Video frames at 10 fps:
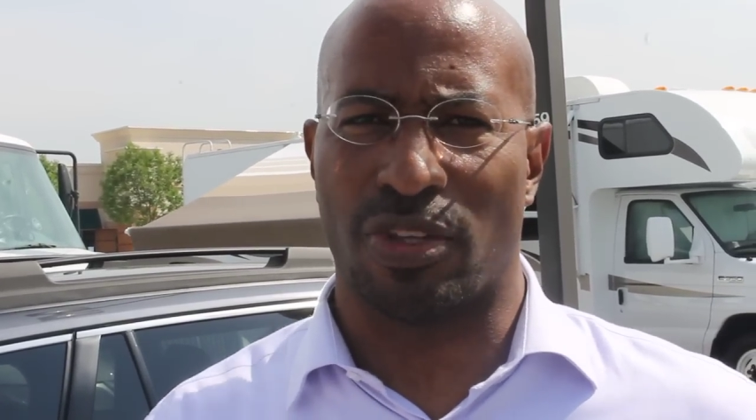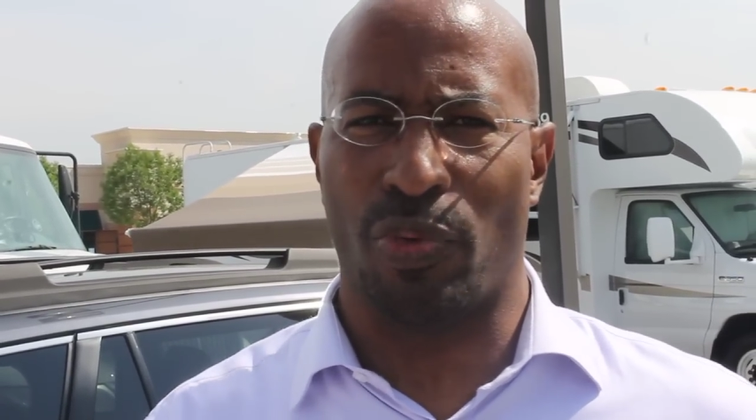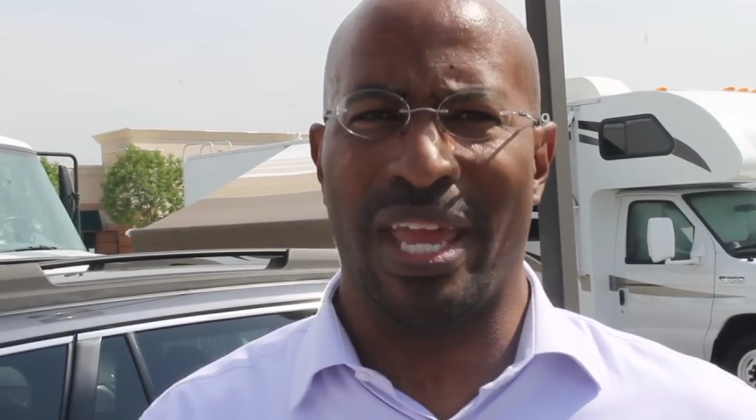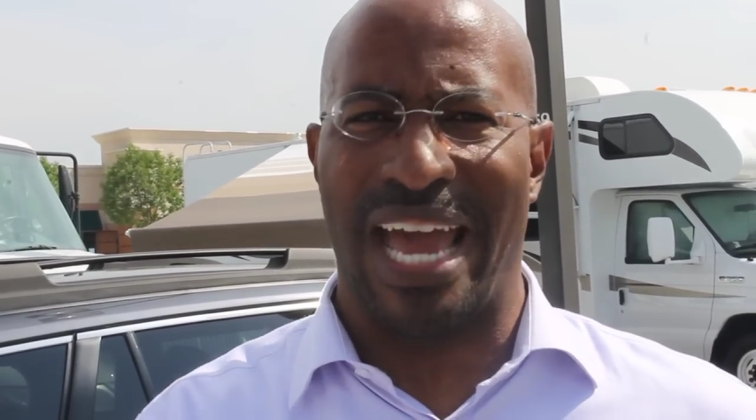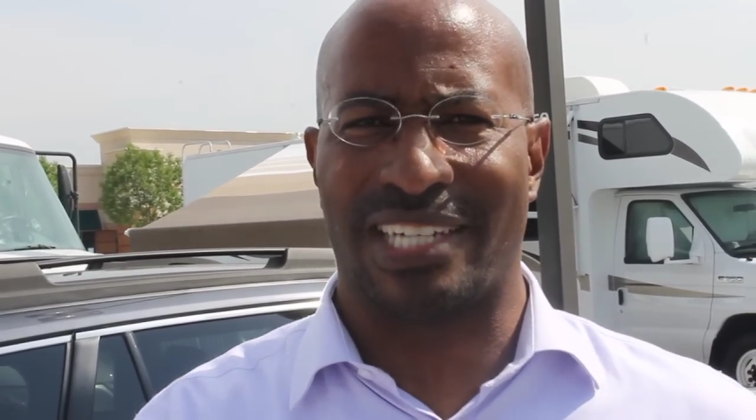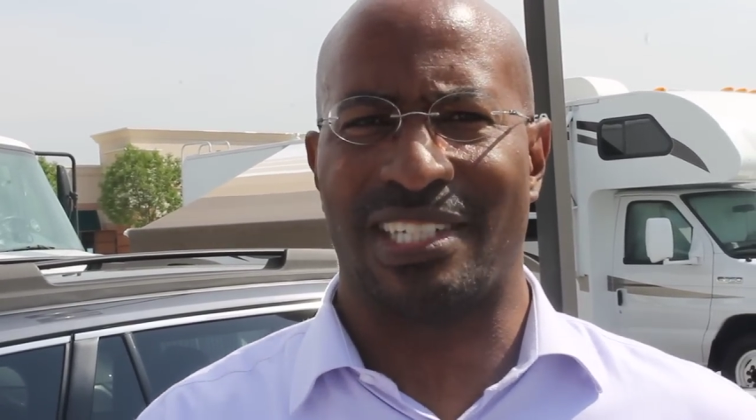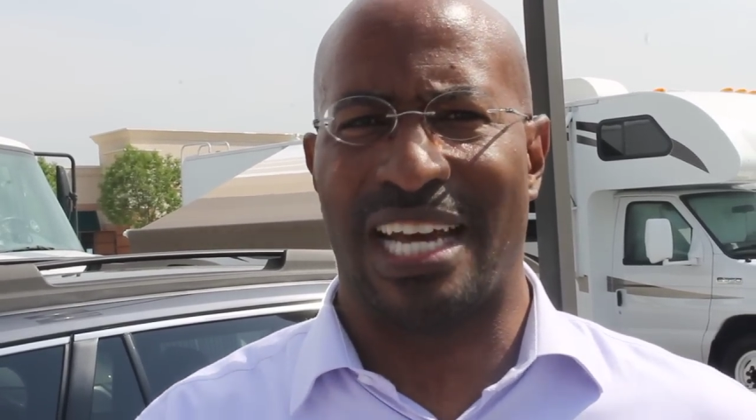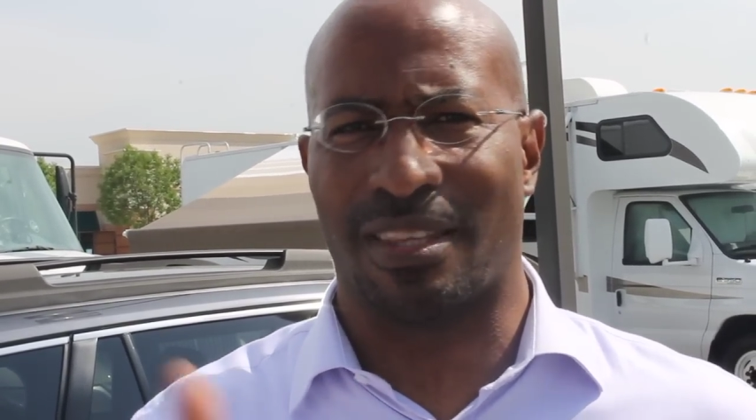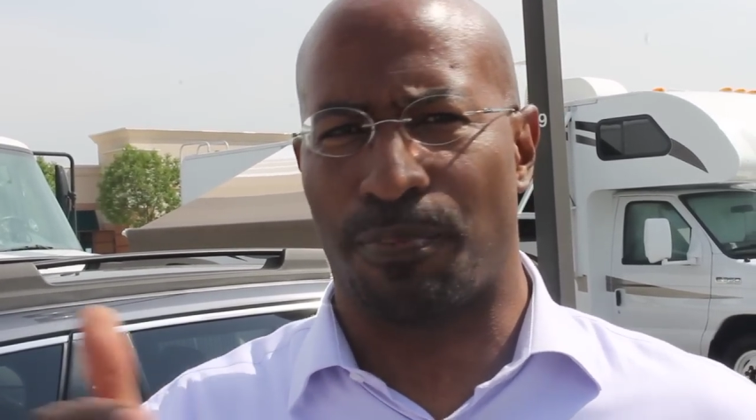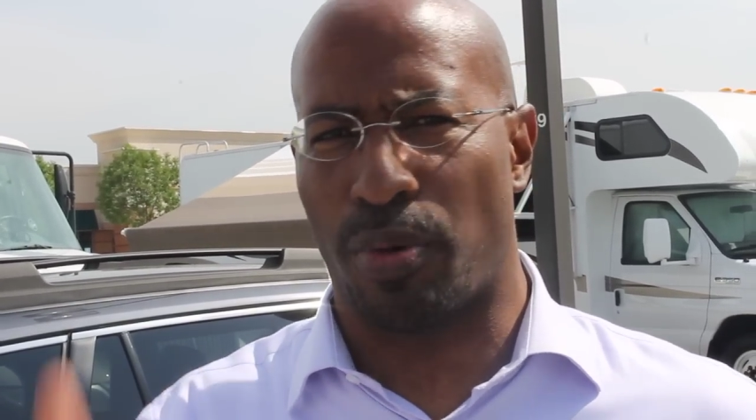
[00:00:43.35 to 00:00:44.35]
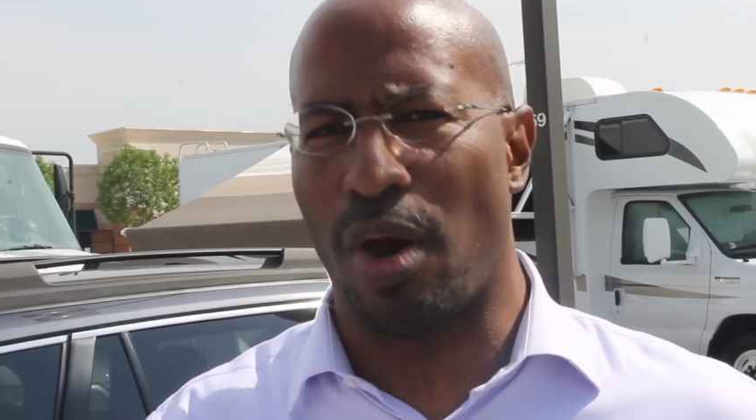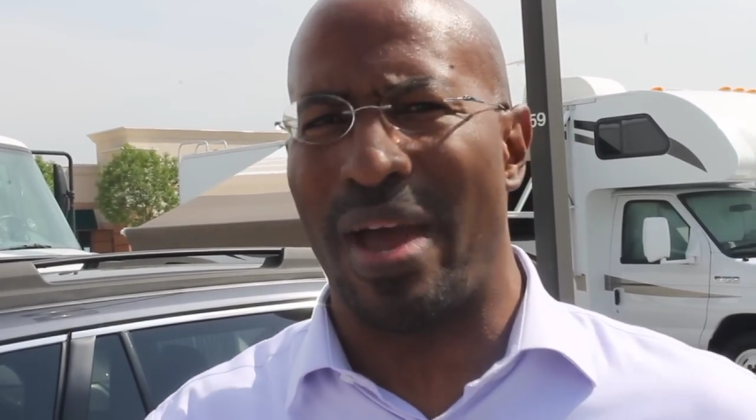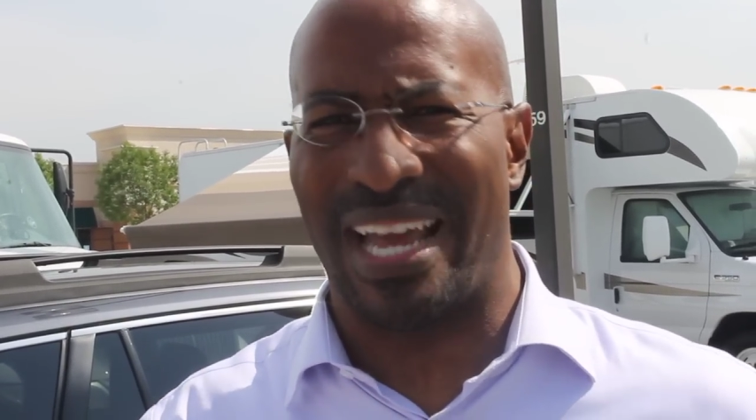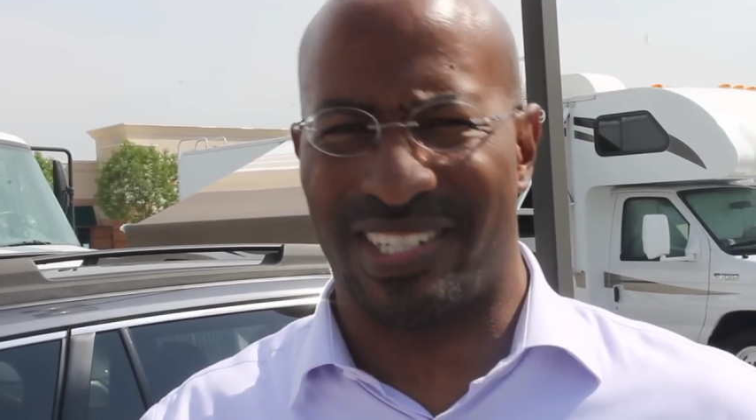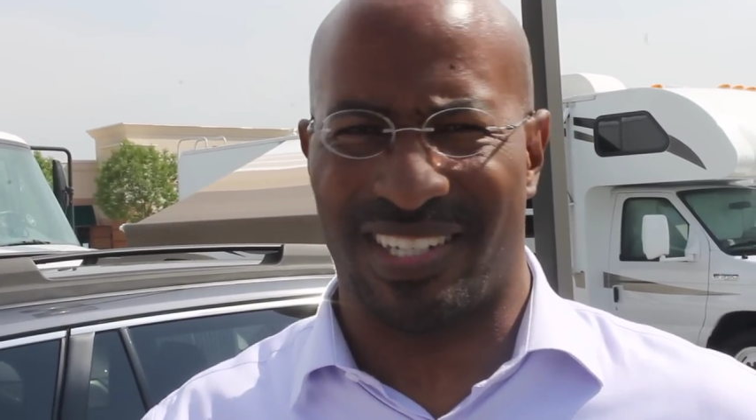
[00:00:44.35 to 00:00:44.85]
the reaction, not the
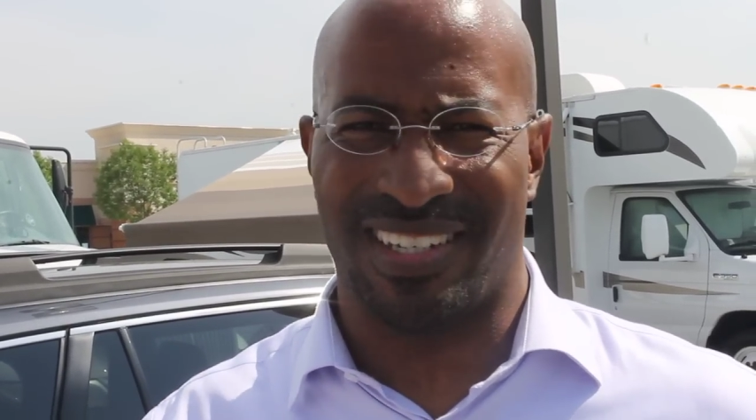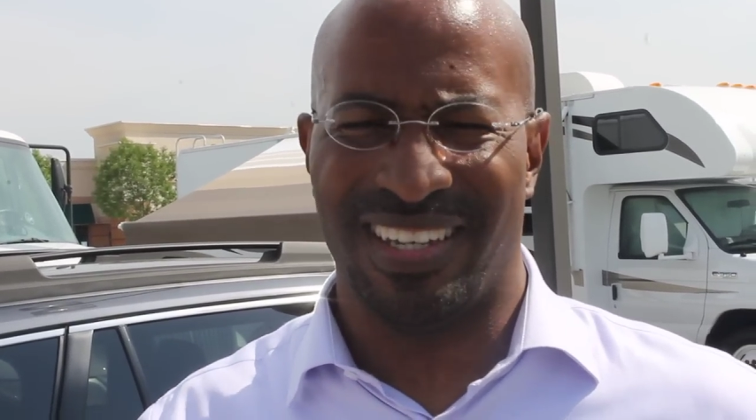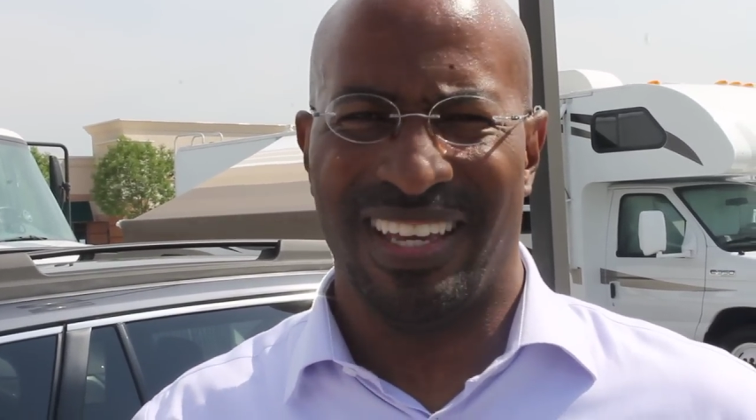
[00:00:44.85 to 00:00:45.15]
pro-action,